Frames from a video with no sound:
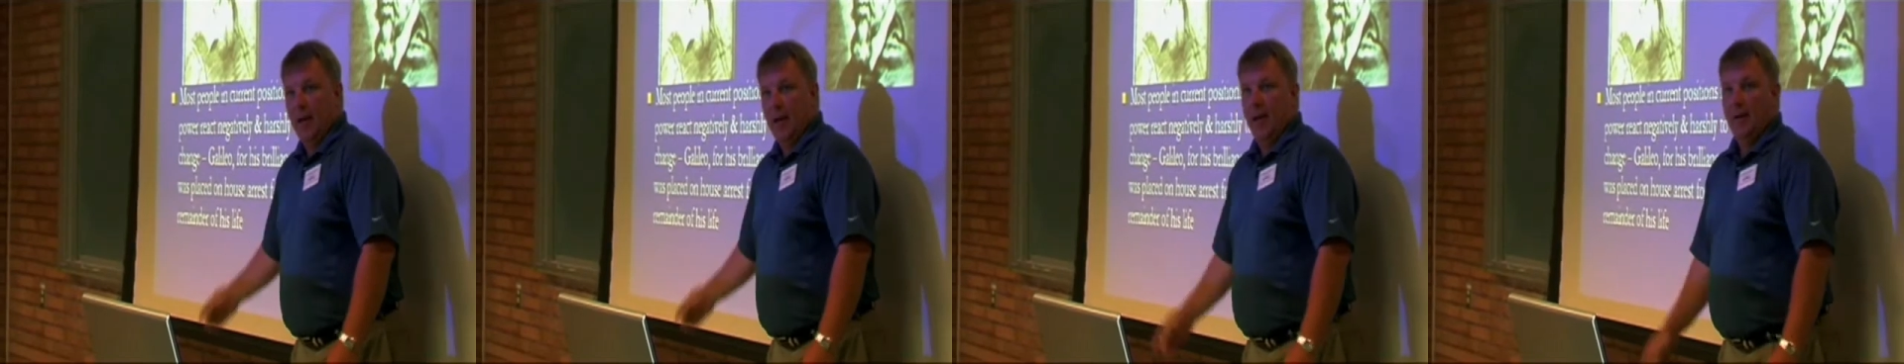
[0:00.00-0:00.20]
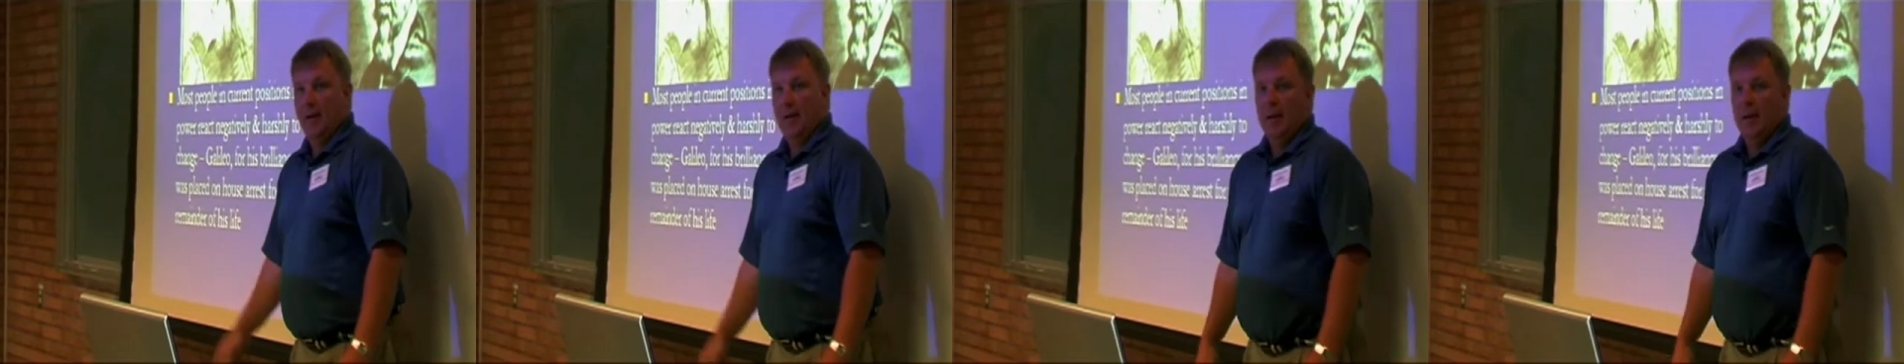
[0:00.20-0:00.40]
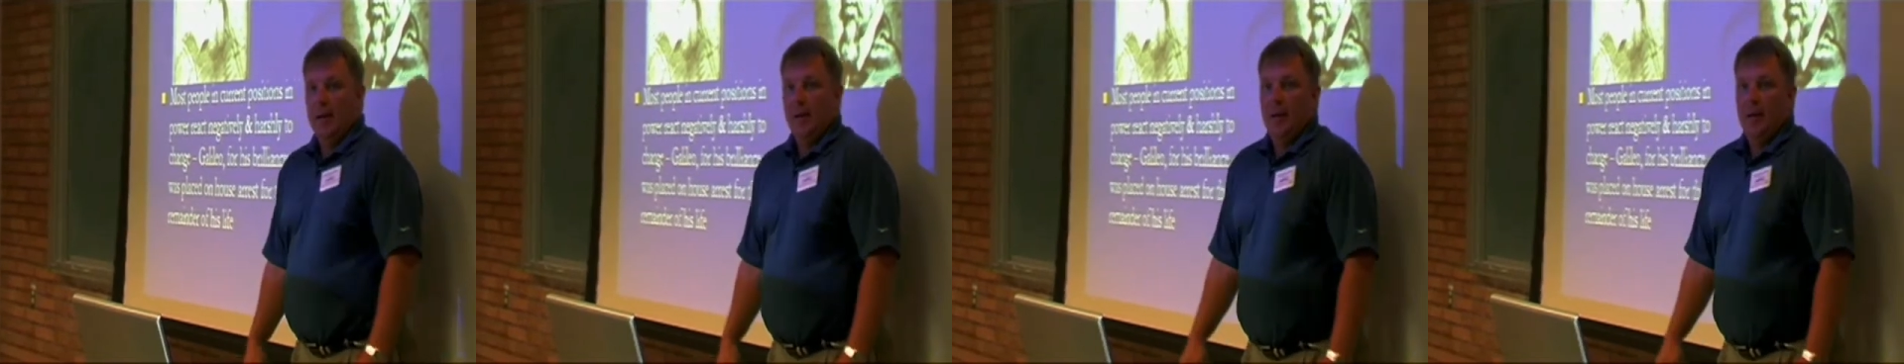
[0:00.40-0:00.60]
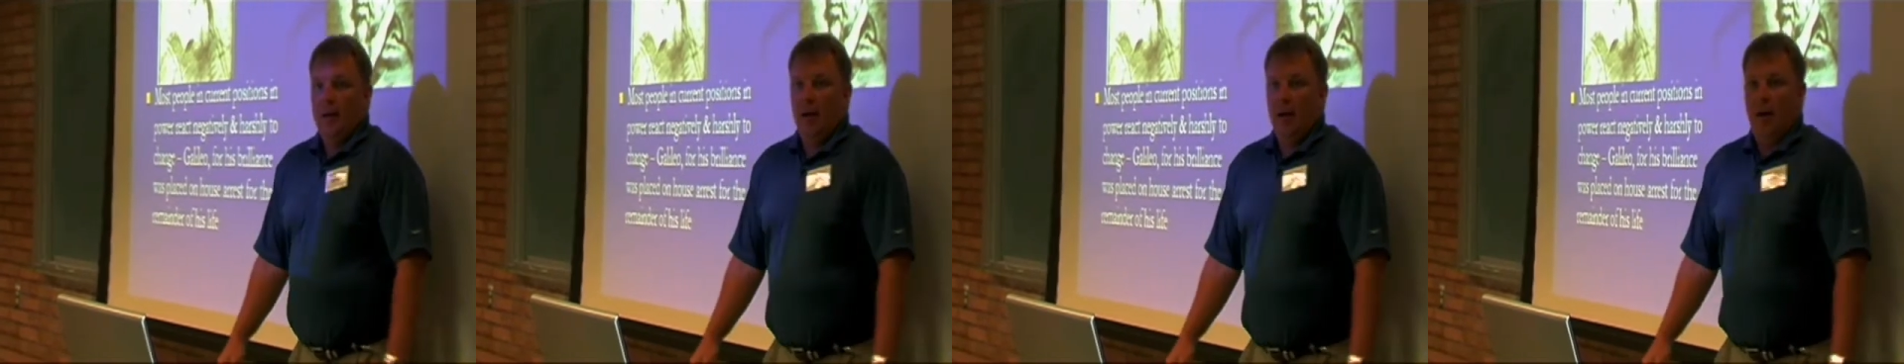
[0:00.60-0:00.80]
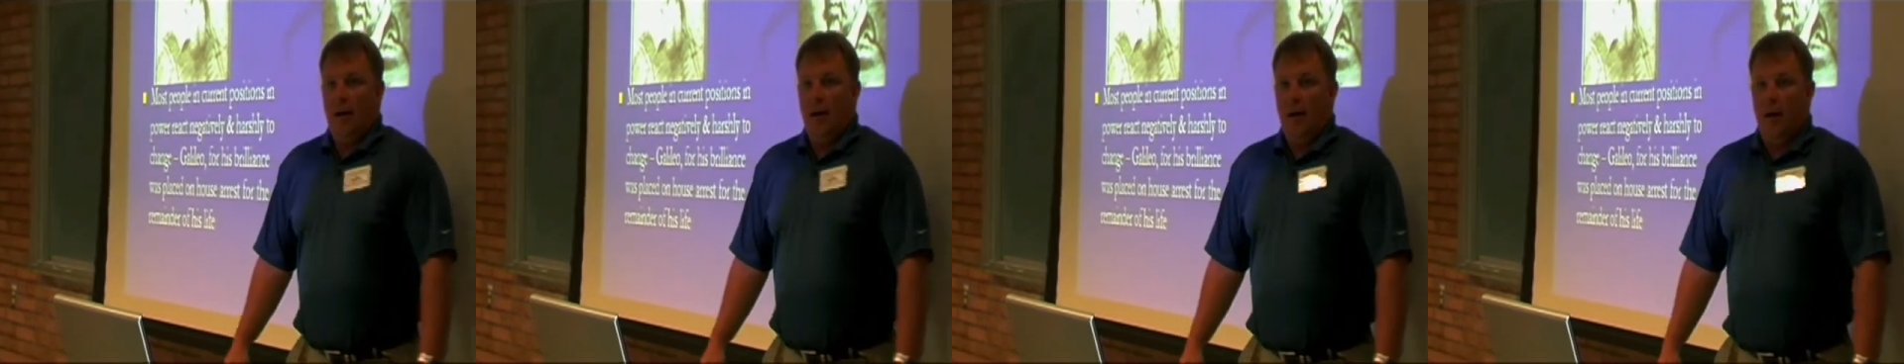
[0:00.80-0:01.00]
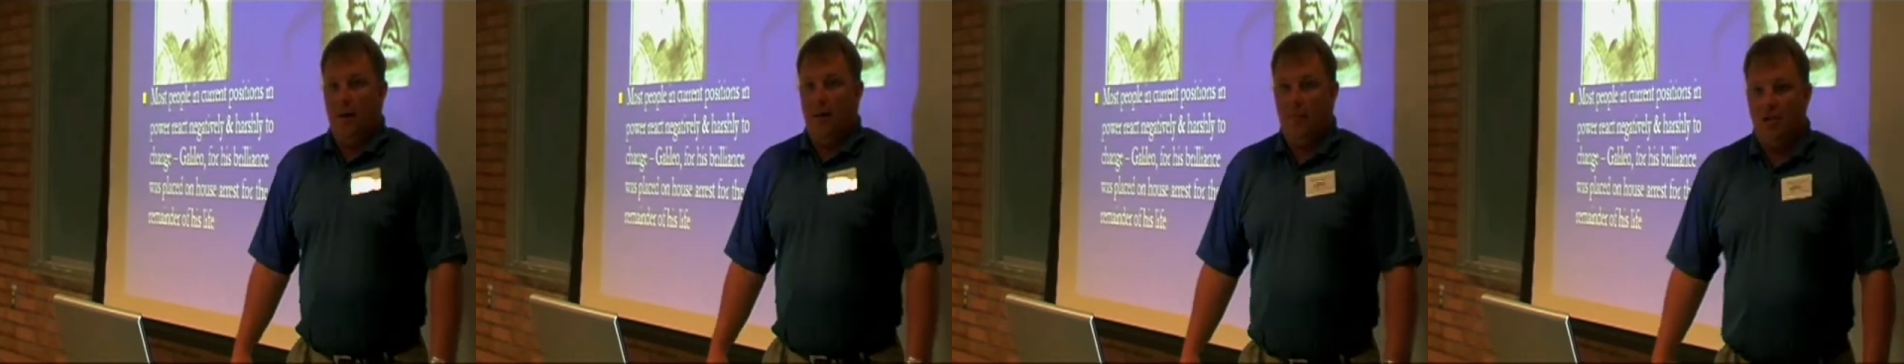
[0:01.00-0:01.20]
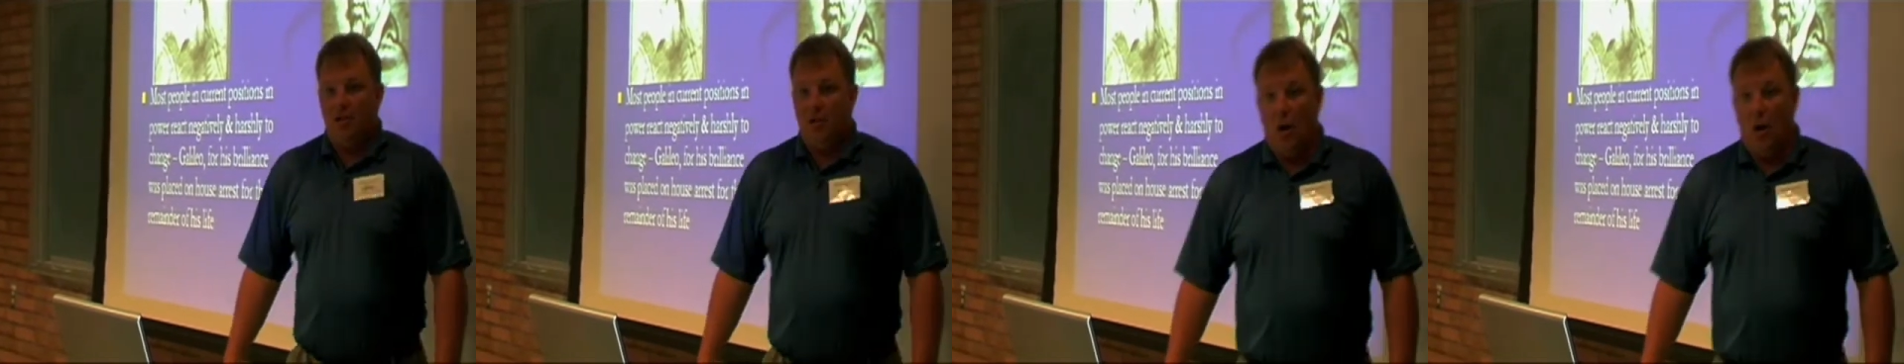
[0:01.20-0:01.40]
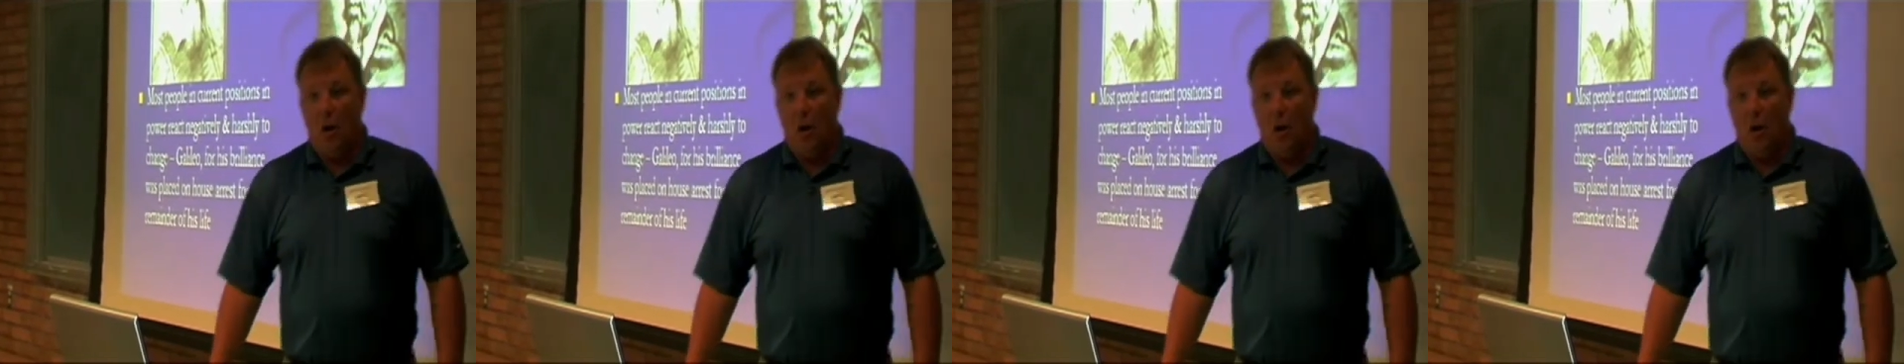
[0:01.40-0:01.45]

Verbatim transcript: Okay? Um,